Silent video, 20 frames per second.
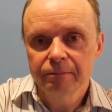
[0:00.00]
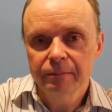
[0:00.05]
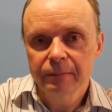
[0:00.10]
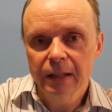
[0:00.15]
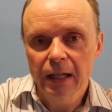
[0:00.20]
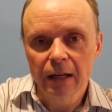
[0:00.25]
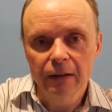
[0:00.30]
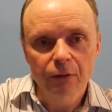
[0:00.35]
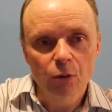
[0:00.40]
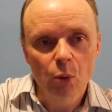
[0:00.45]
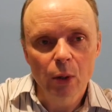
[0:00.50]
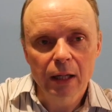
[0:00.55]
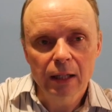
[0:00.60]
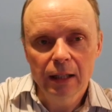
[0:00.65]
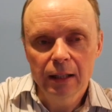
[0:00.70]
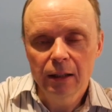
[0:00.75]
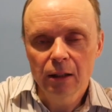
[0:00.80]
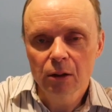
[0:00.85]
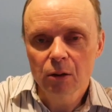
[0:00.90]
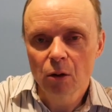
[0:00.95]
kind of
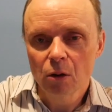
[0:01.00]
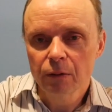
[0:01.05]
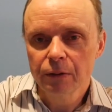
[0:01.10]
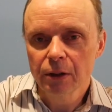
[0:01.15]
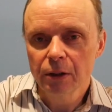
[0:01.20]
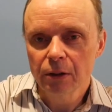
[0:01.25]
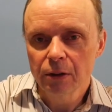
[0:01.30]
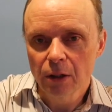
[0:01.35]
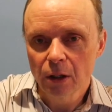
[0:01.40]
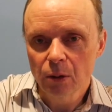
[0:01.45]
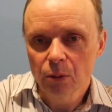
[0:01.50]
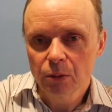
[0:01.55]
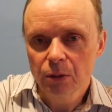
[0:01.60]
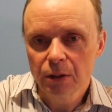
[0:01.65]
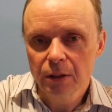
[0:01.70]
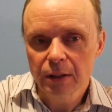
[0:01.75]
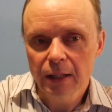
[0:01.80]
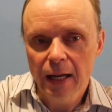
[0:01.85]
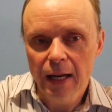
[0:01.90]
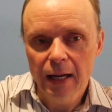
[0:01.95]
quickly look over your
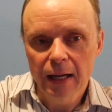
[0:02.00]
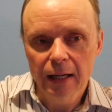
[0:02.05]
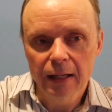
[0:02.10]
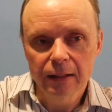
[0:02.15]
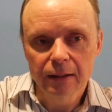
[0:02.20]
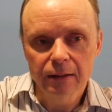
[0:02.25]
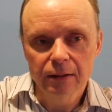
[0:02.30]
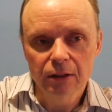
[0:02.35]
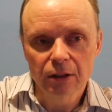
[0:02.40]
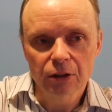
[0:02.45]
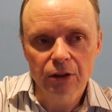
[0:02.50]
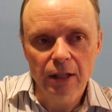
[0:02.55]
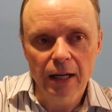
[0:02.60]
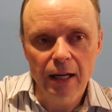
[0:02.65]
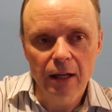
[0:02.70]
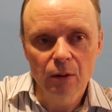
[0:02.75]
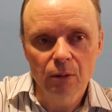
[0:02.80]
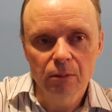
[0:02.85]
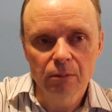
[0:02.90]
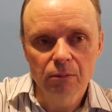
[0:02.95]
notes and
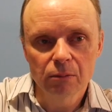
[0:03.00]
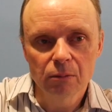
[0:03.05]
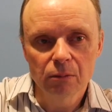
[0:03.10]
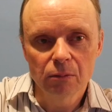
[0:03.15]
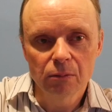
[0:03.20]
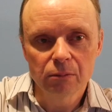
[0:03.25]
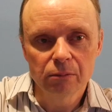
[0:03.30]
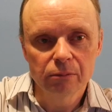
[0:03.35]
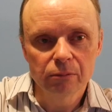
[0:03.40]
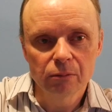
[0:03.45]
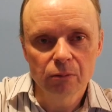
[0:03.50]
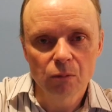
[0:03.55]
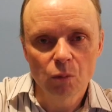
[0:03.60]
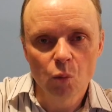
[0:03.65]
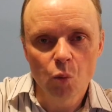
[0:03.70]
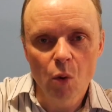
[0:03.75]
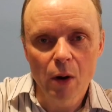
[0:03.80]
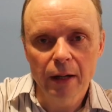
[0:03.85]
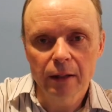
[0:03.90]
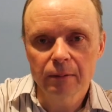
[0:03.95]
decide
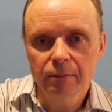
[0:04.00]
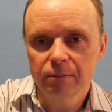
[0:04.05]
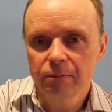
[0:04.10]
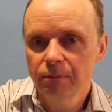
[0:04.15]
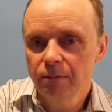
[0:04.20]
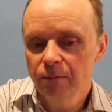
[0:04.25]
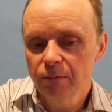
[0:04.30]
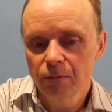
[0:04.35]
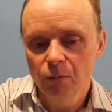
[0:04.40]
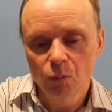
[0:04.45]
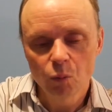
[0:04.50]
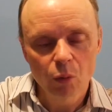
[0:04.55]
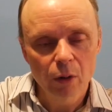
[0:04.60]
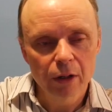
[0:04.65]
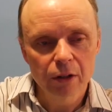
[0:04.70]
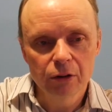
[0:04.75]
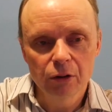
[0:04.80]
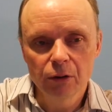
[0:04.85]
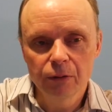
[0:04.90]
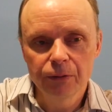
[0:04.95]
what
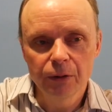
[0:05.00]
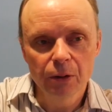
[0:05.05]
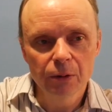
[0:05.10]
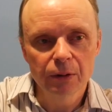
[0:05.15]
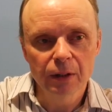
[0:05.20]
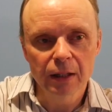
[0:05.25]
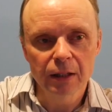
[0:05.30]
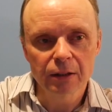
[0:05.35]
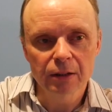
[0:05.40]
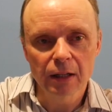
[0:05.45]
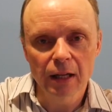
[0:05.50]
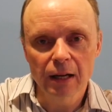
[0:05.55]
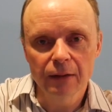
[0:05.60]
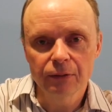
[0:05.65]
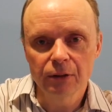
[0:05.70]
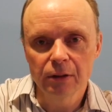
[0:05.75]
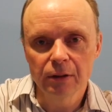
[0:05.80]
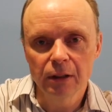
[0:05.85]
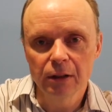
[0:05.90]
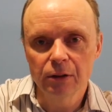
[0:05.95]
one or two few things
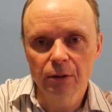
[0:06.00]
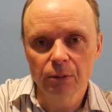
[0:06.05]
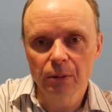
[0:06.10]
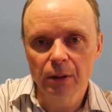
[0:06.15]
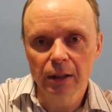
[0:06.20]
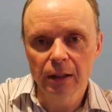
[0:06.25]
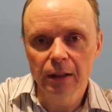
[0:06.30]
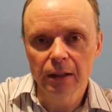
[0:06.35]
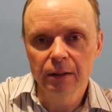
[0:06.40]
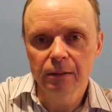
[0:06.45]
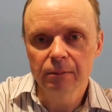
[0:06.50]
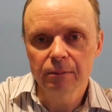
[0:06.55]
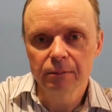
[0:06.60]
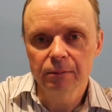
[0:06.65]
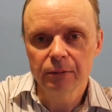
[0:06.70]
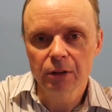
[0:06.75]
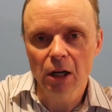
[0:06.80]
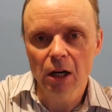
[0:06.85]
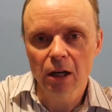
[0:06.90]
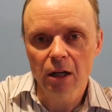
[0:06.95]
left you need to really
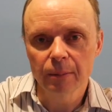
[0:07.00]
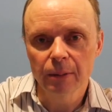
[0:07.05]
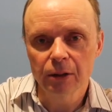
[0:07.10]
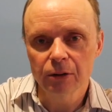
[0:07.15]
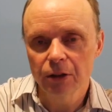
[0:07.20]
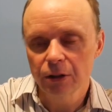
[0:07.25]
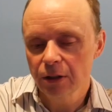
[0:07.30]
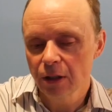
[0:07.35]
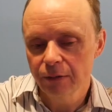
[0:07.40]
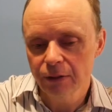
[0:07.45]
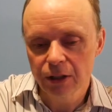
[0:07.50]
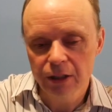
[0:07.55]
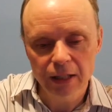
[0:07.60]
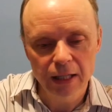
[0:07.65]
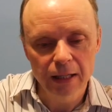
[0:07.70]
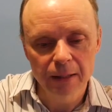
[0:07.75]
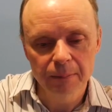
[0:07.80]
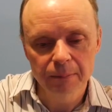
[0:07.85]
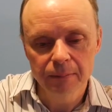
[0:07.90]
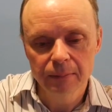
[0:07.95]
talk about. Just give a
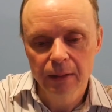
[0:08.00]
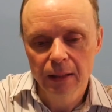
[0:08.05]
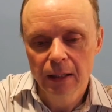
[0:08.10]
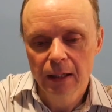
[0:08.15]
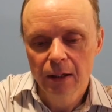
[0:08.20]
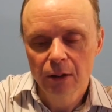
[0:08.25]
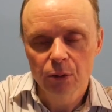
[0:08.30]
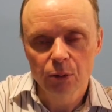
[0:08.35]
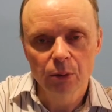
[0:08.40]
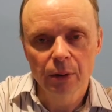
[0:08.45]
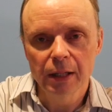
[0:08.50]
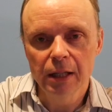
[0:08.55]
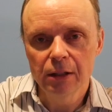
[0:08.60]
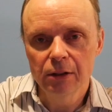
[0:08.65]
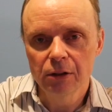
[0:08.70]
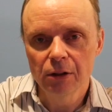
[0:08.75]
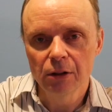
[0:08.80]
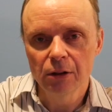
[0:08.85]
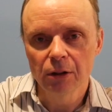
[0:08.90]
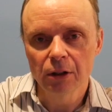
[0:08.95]
skim, read
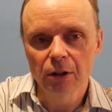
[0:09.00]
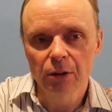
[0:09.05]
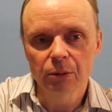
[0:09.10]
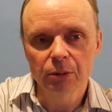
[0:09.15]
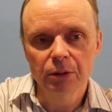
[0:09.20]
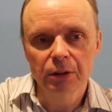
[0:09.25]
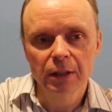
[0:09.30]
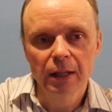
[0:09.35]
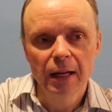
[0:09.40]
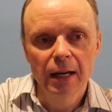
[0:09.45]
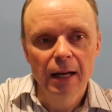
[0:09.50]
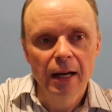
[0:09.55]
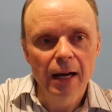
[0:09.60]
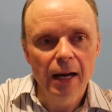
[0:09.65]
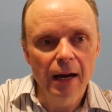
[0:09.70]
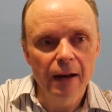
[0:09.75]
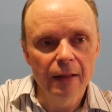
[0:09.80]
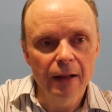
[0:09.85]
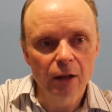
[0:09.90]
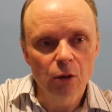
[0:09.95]
to your notes,
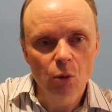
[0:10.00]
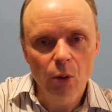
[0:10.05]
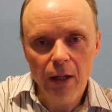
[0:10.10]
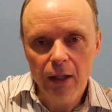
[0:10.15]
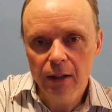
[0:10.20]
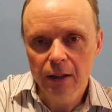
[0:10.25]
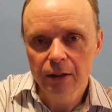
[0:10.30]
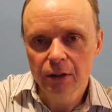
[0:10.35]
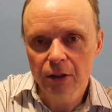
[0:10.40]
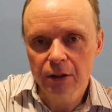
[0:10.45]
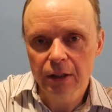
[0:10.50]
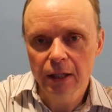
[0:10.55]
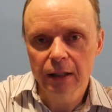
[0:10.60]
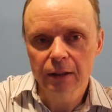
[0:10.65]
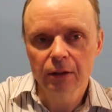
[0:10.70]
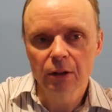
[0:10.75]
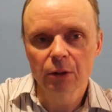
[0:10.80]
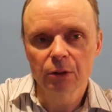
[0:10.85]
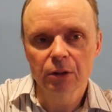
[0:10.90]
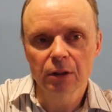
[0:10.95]
and then quickly just
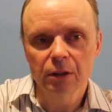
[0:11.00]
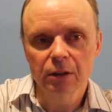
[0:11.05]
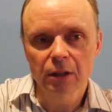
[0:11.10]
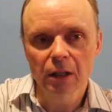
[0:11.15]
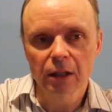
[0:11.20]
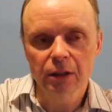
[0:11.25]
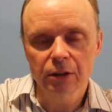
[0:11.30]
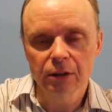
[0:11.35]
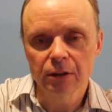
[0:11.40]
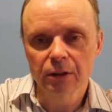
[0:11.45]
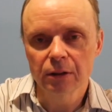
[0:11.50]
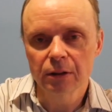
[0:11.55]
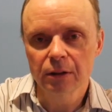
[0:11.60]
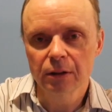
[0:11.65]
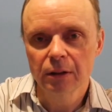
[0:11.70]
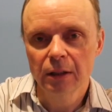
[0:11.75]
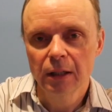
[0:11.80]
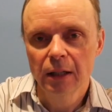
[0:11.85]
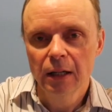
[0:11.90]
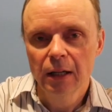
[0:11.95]
get those
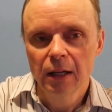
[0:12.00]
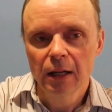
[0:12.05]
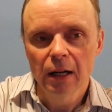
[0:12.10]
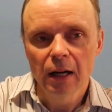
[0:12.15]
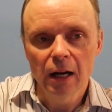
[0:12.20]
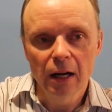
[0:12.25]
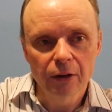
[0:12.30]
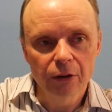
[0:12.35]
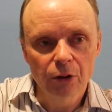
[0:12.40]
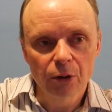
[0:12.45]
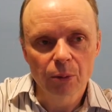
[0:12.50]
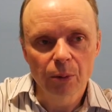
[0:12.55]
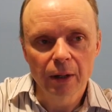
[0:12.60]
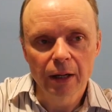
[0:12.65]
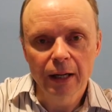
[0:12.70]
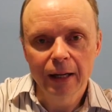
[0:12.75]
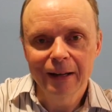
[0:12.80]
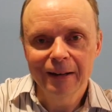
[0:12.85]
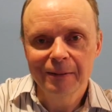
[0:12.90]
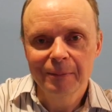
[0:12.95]
discussions
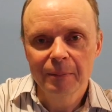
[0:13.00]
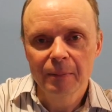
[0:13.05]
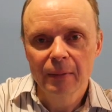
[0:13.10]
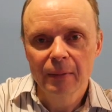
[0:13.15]
underway.